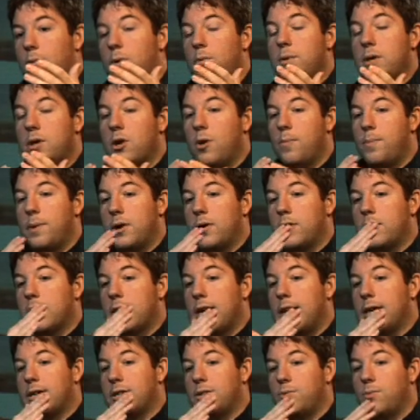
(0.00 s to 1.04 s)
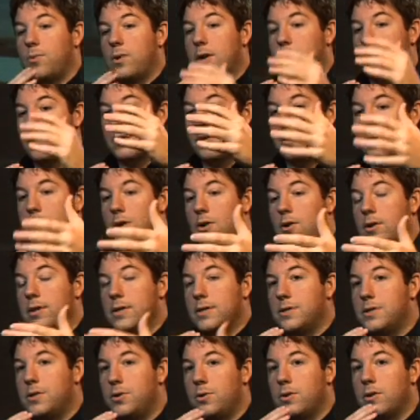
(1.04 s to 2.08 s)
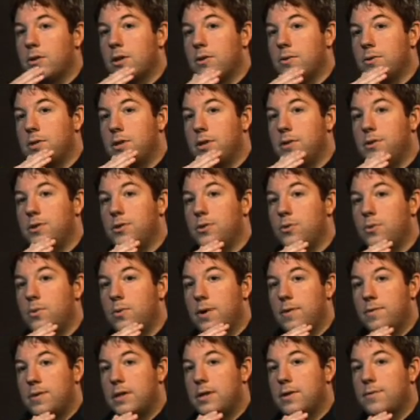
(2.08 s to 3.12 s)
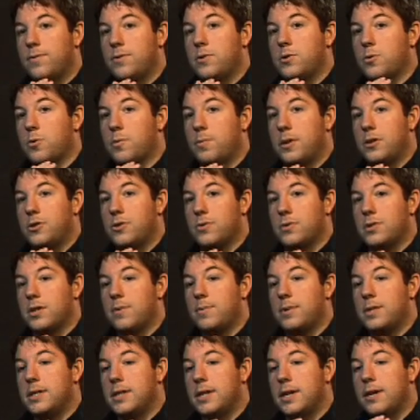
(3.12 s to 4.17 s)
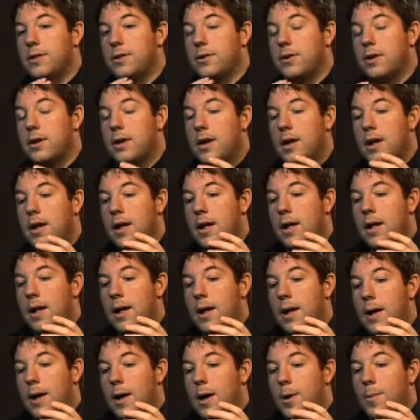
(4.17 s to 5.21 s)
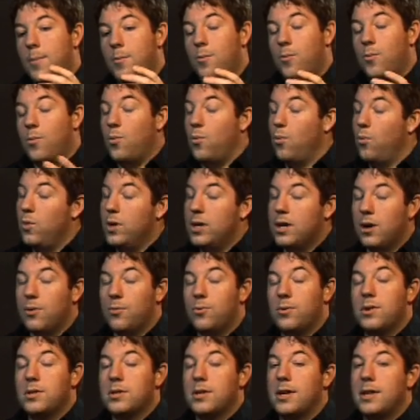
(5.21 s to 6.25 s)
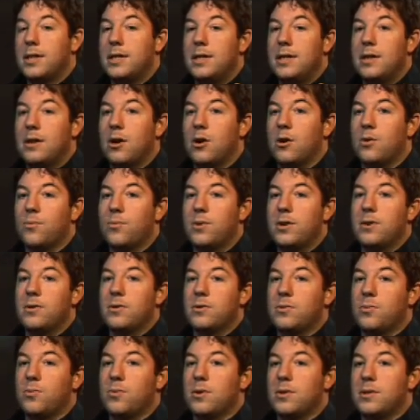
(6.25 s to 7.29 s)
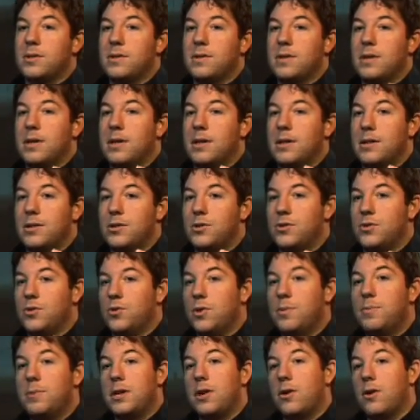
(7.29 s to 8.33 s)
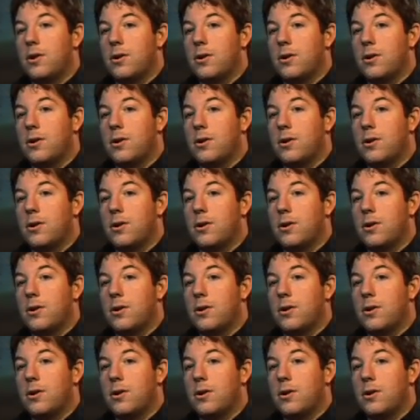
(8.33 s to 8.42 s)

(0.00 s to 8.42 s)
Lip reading: what we call parallax, where the car gets too close to two of the individual pictures coming together. We got real lucky. Our riggers worked extremely